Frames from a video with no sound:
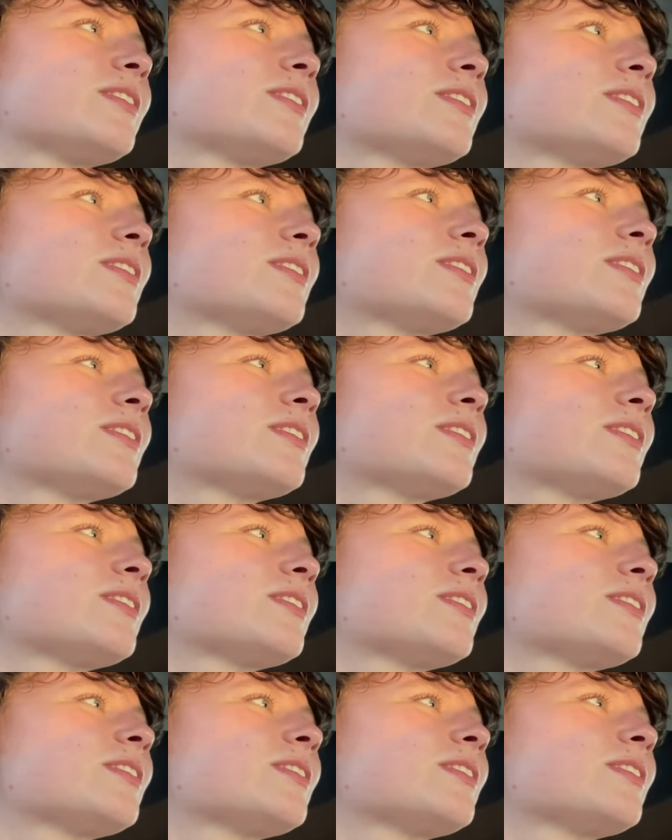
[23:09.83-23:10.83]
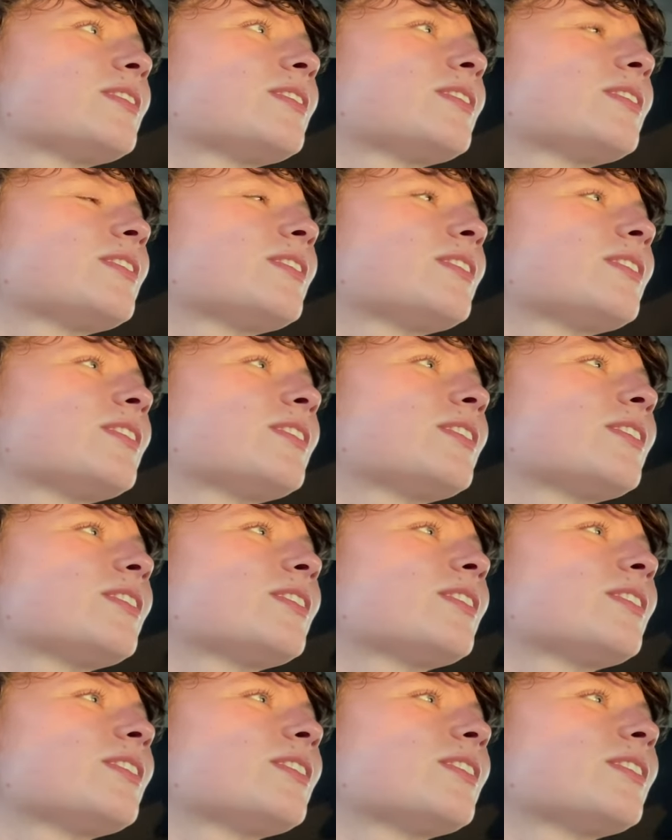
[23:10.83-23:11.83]

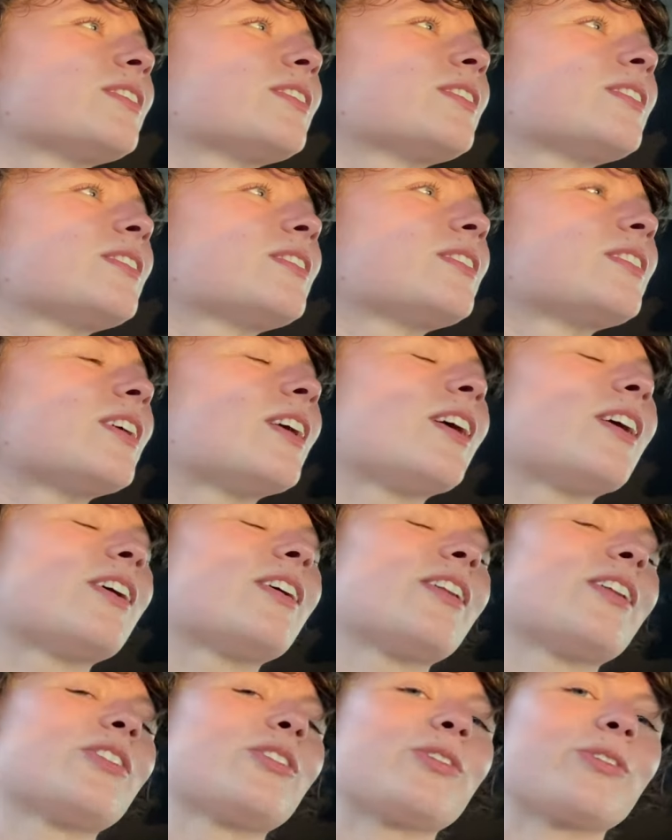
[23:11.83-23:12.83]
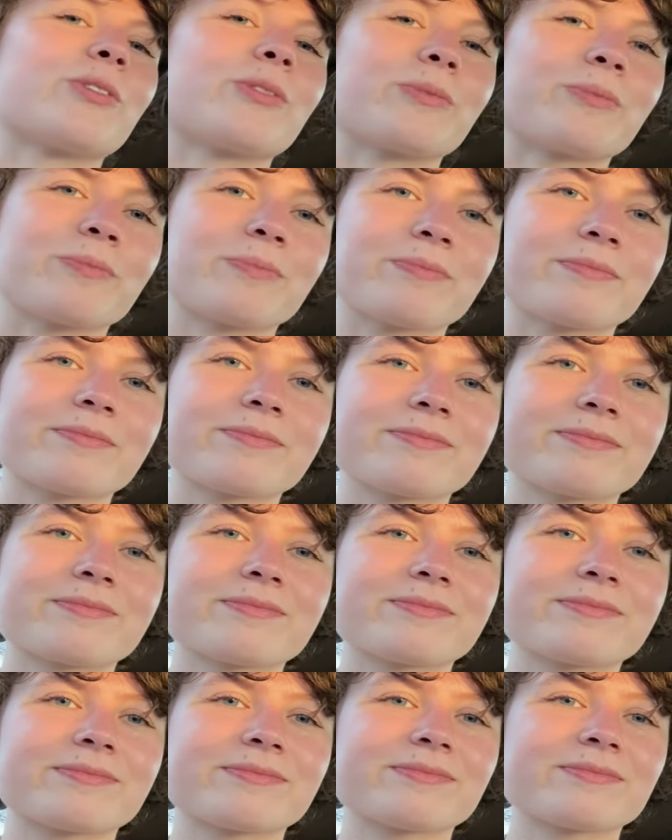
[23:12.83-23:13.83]

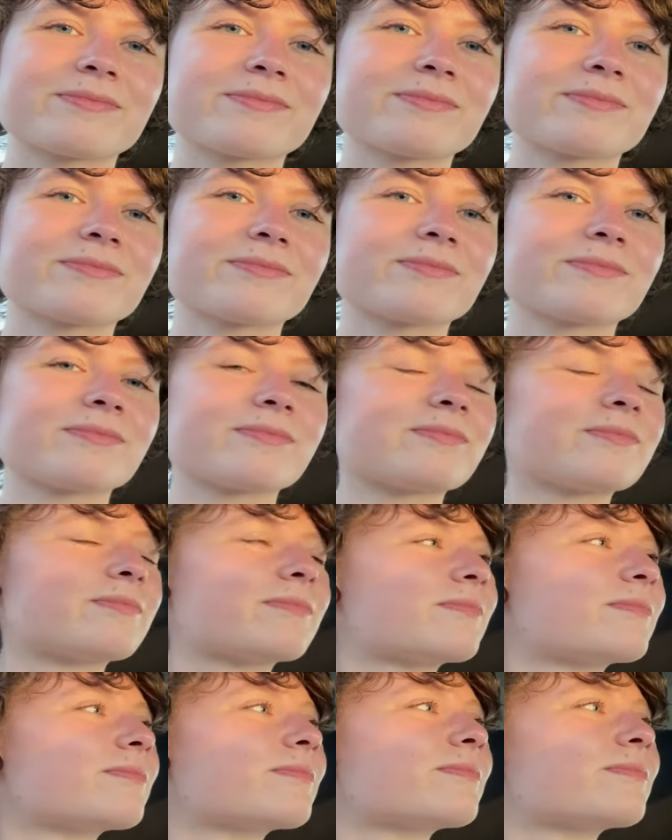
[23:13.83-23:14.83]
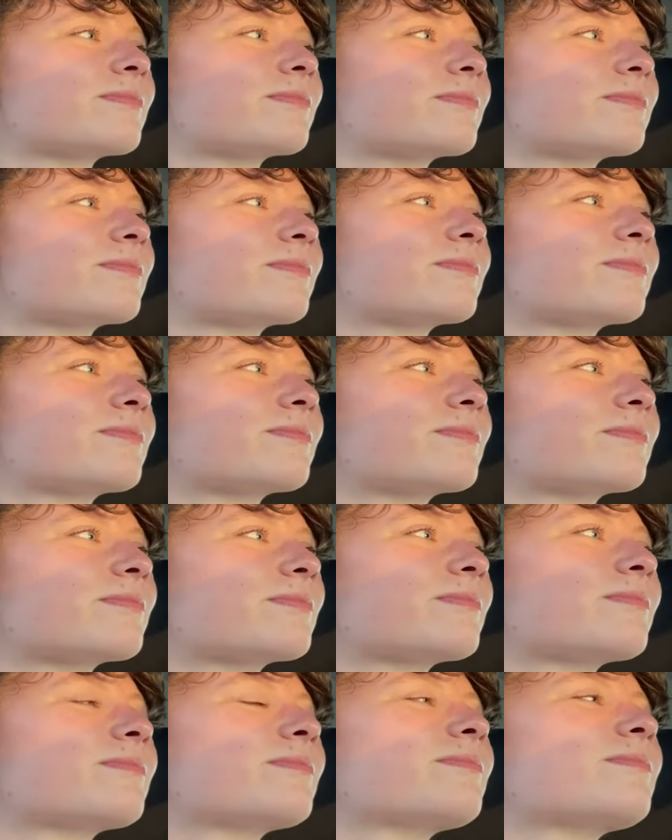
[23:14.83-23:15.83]

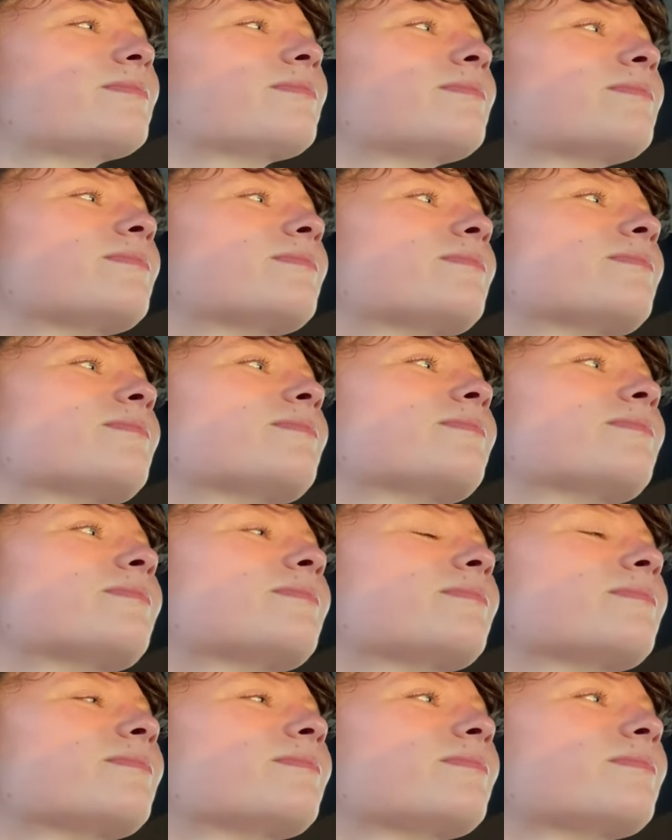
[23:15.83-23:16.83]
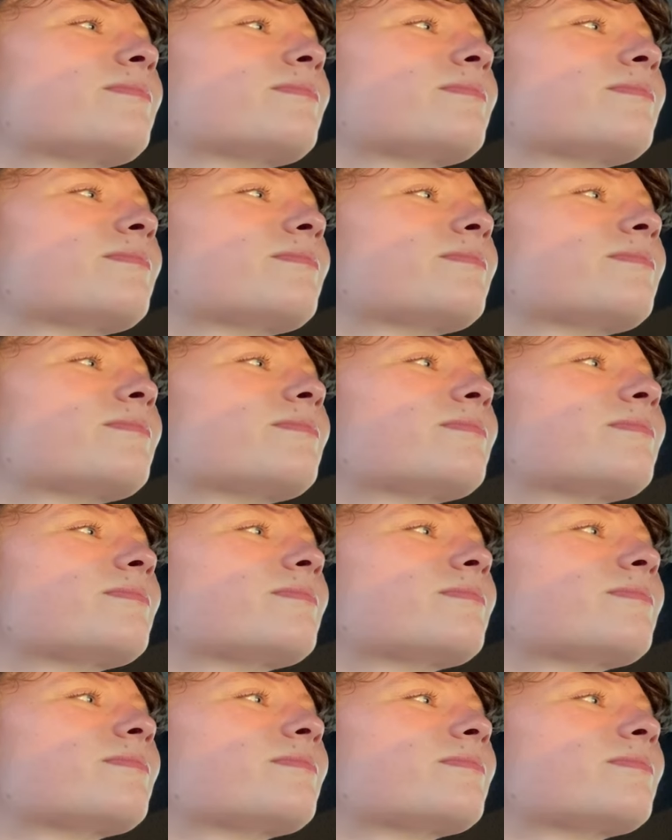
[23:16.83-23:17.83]
(silent)